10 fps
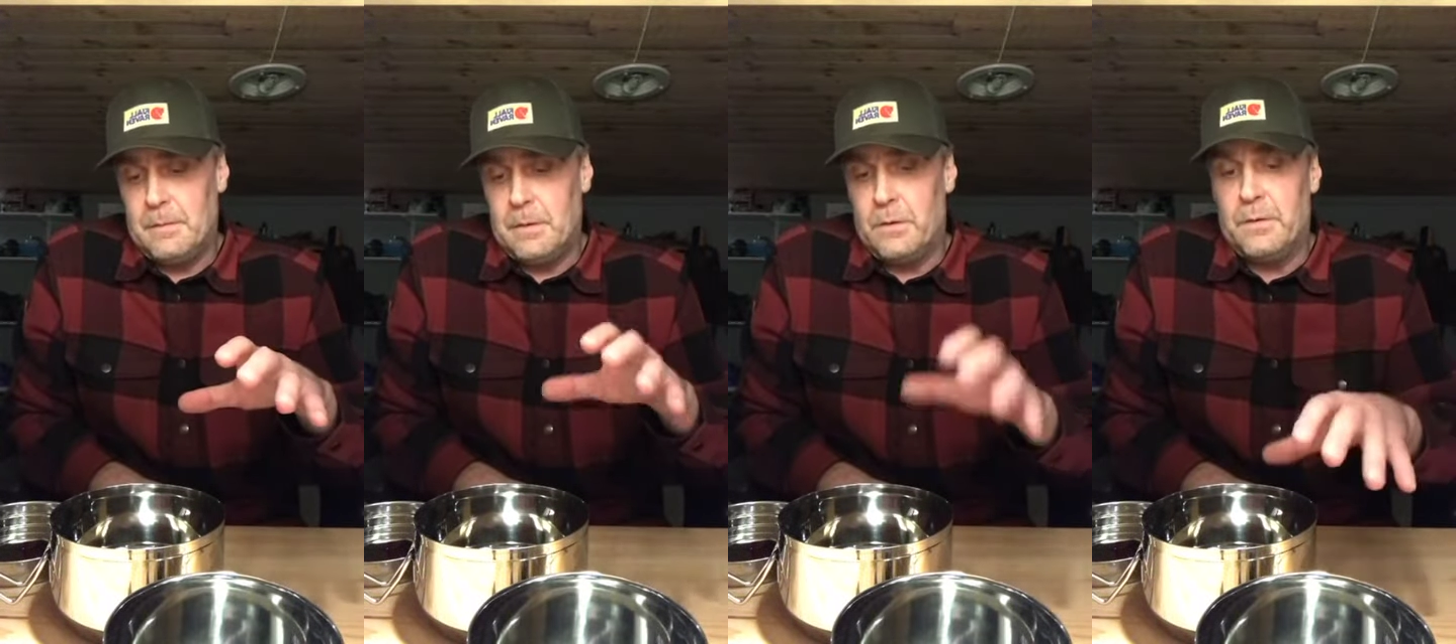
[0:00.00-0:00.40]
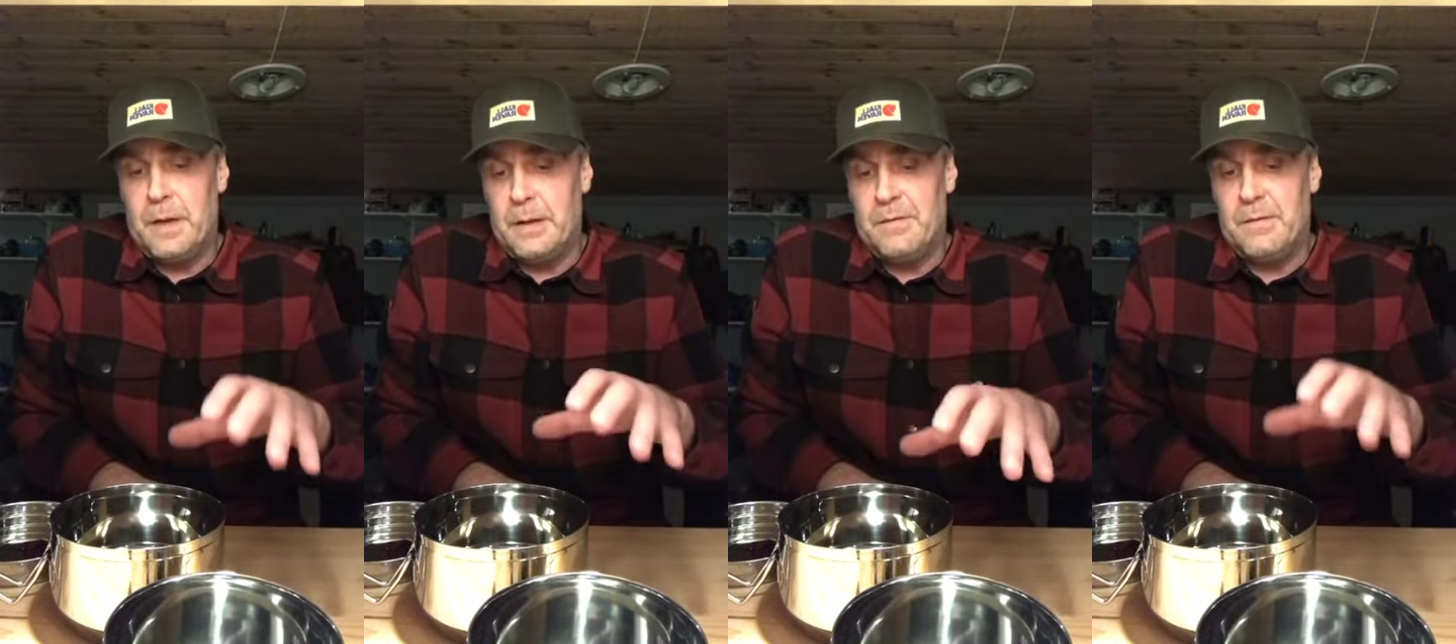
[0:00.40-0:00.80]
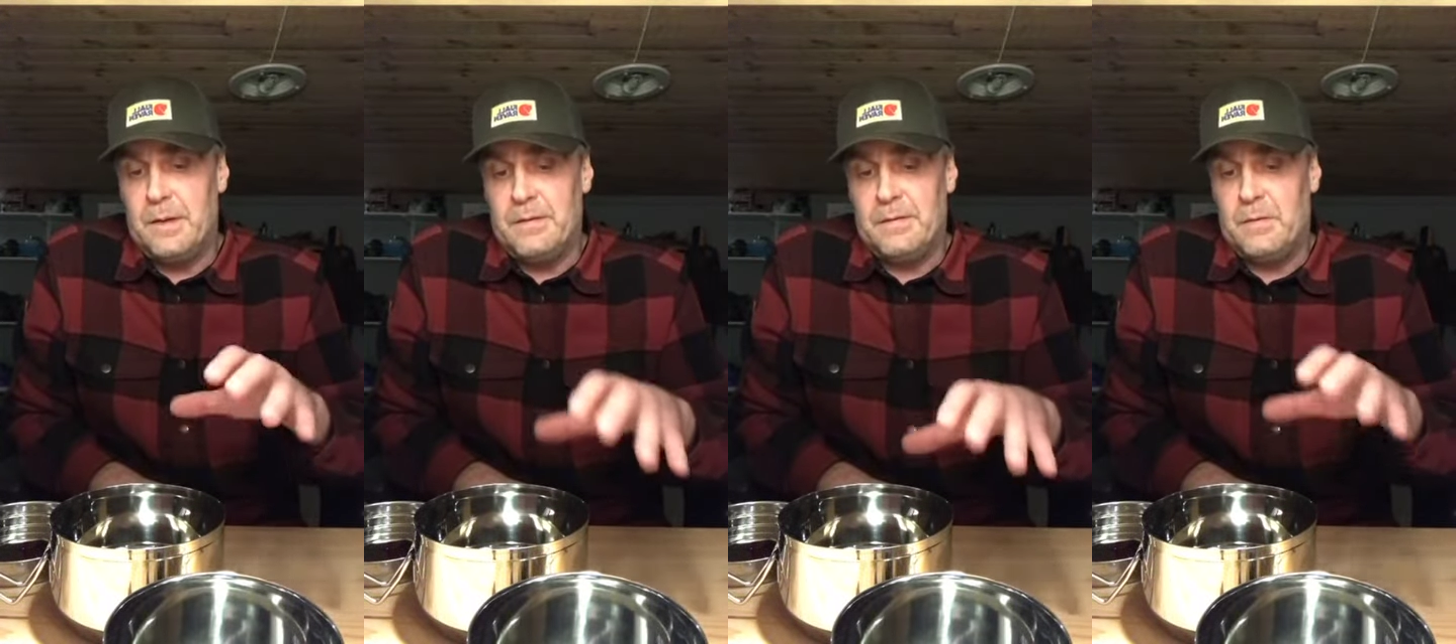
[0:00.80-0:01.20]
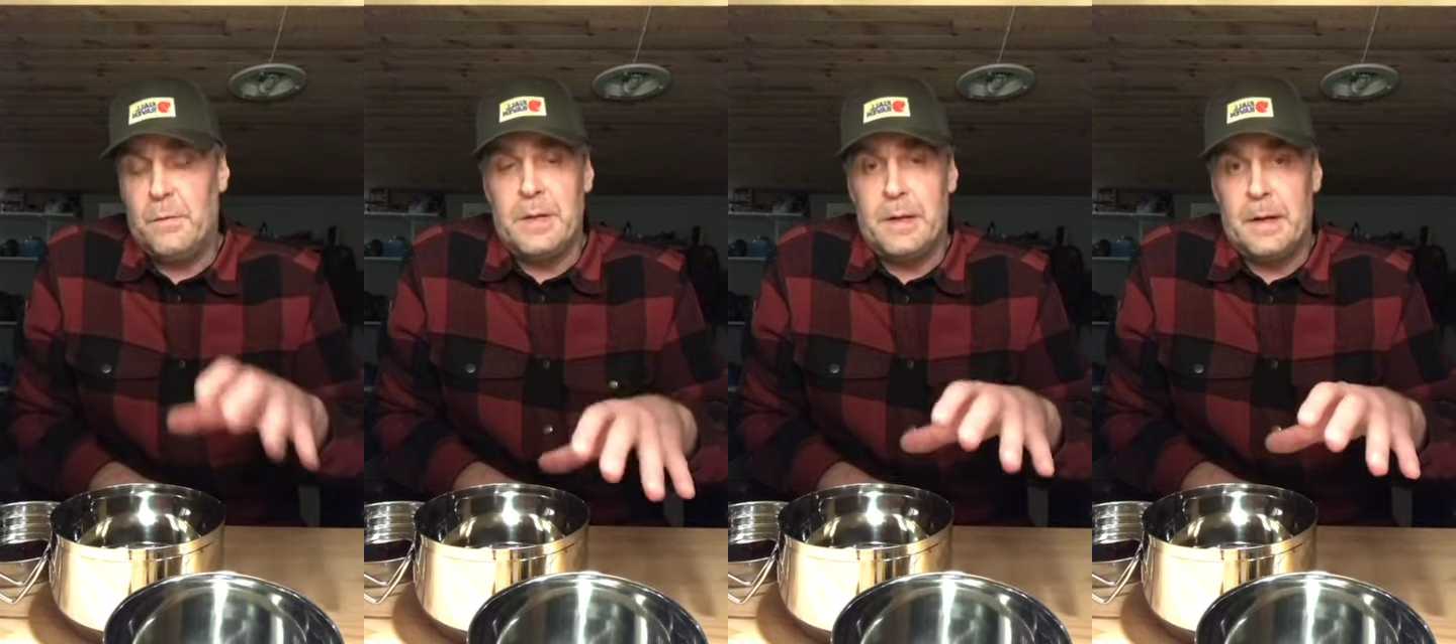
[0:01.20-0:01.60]
contains these
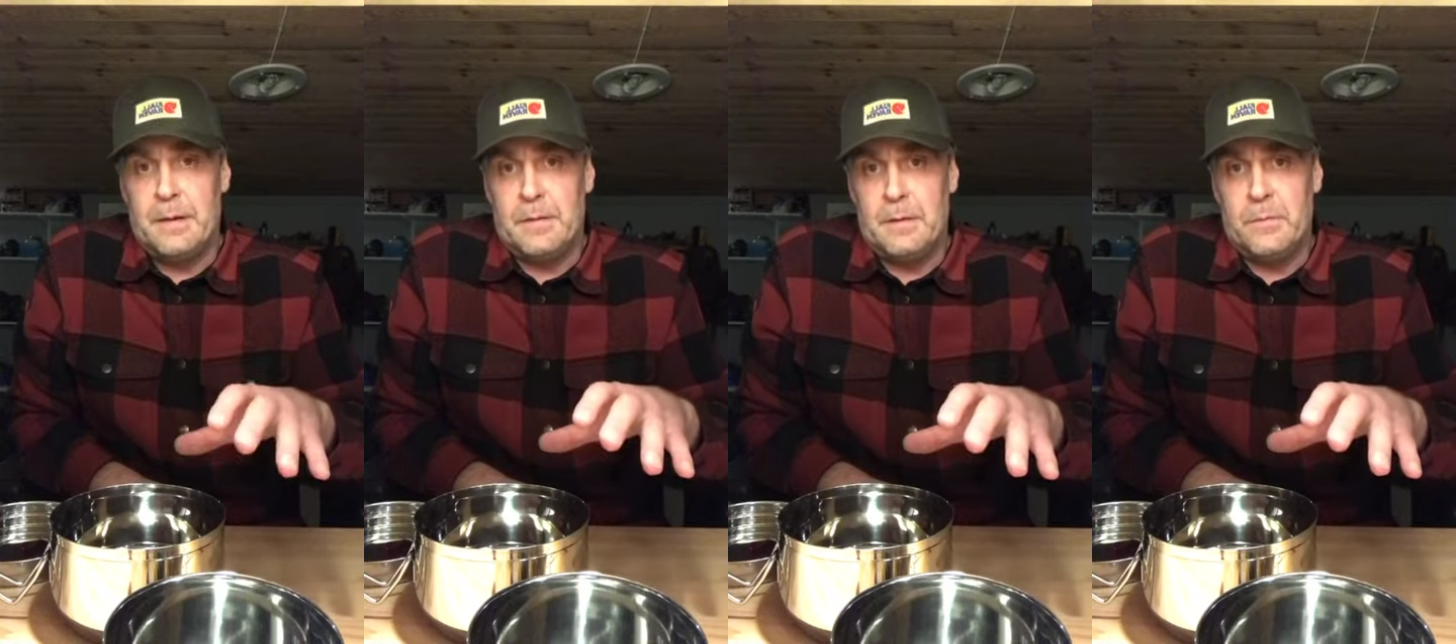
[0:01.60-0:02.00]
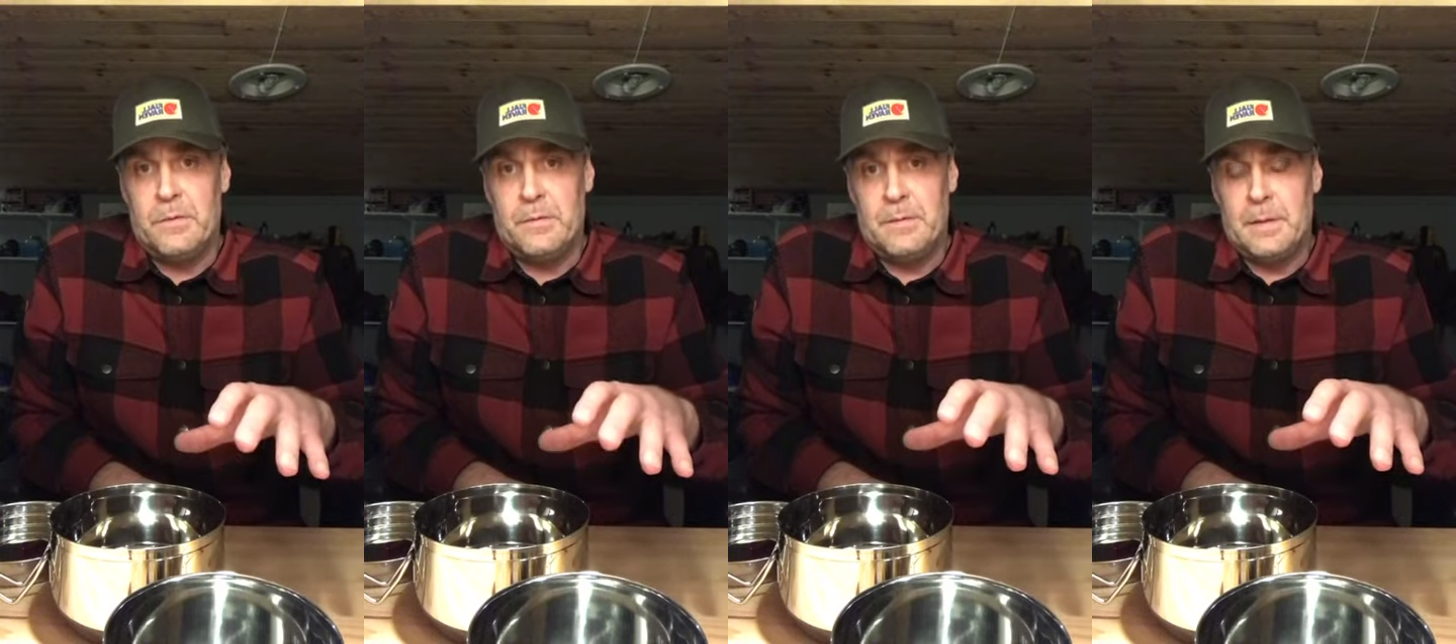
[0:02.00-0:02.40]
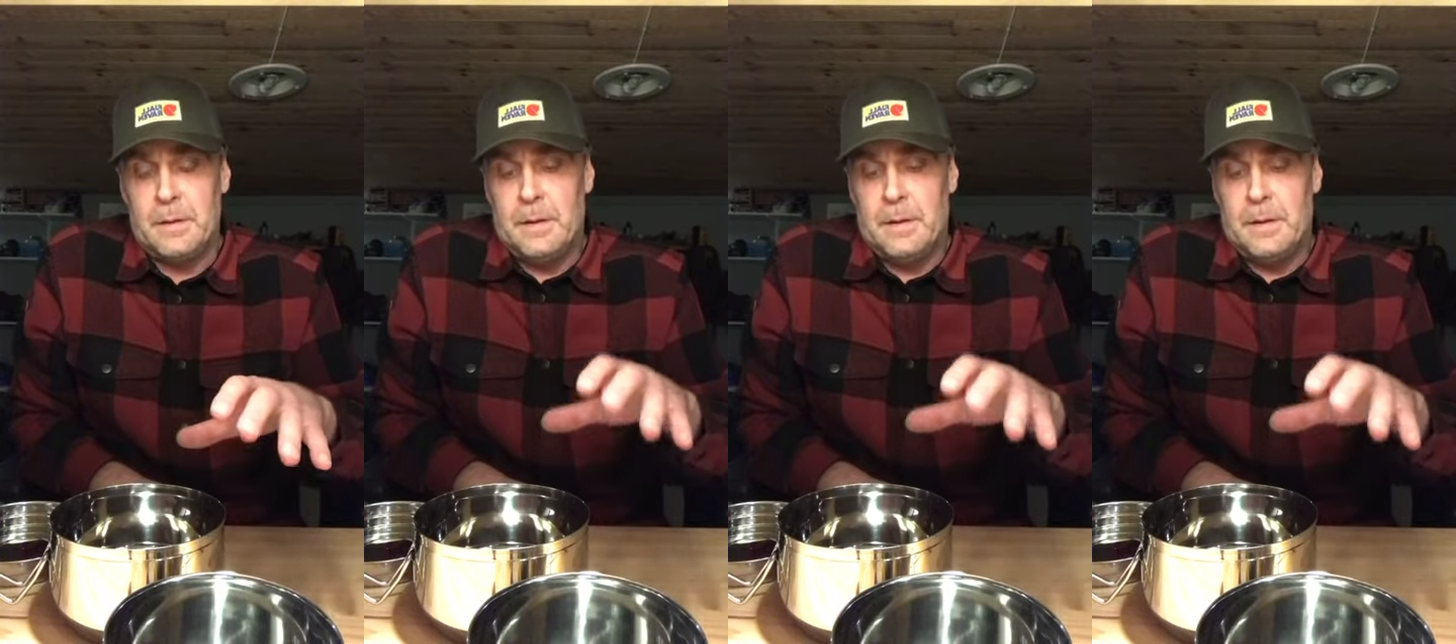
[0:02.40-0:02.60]
three items.